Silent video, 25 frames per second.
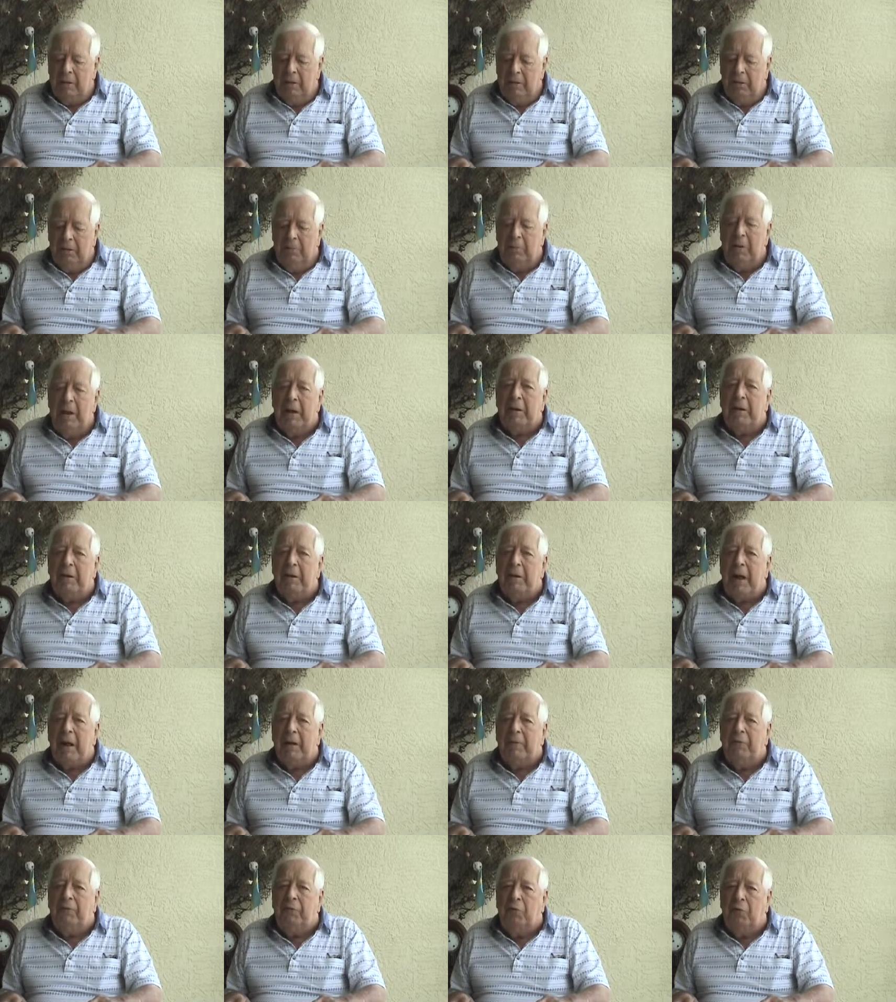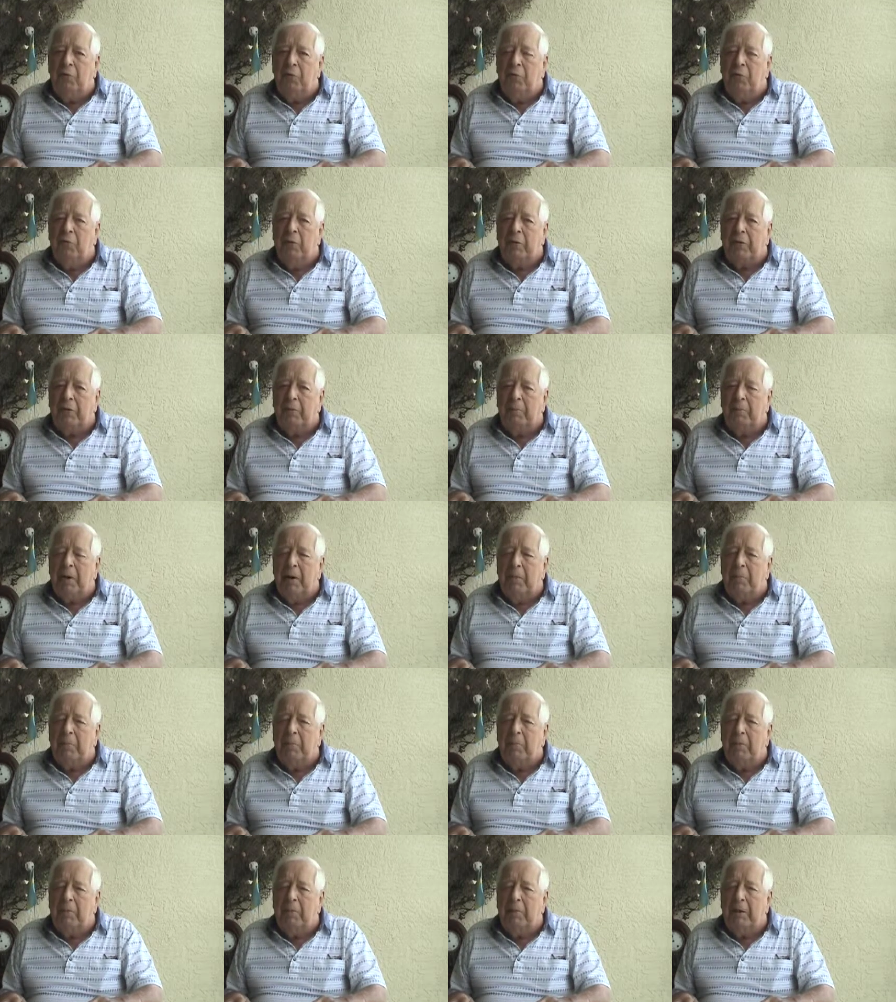You better not fool with a
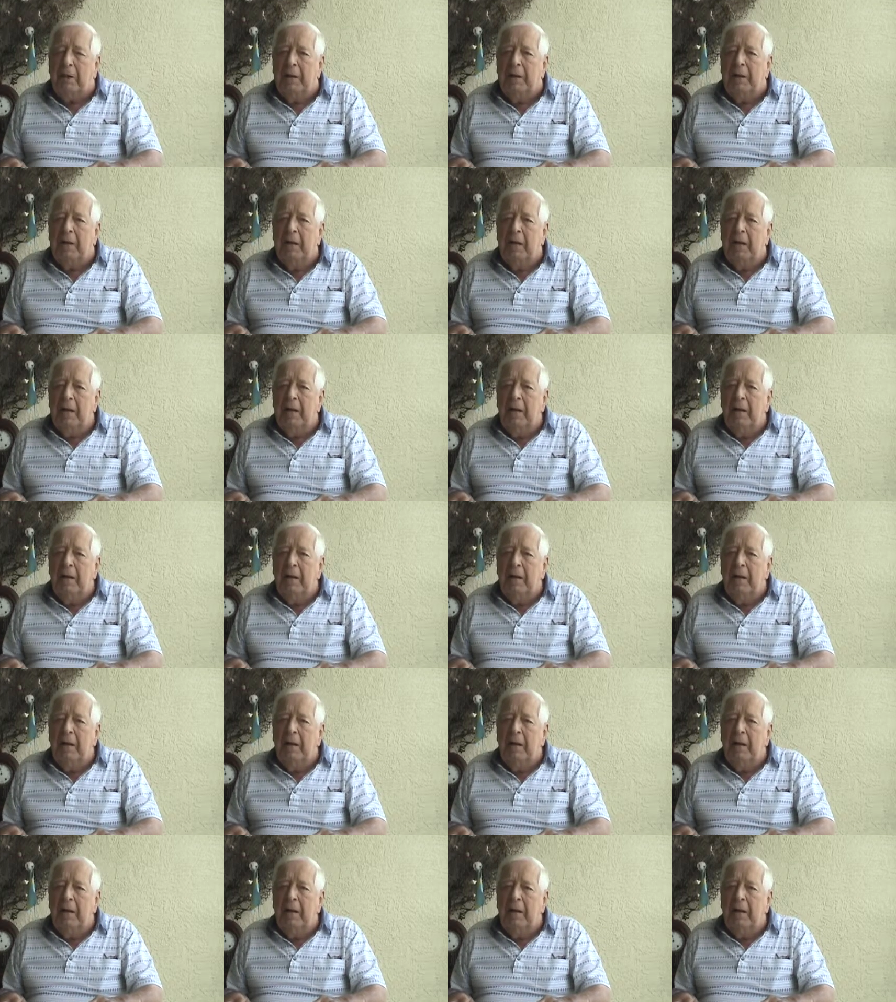bumblebee.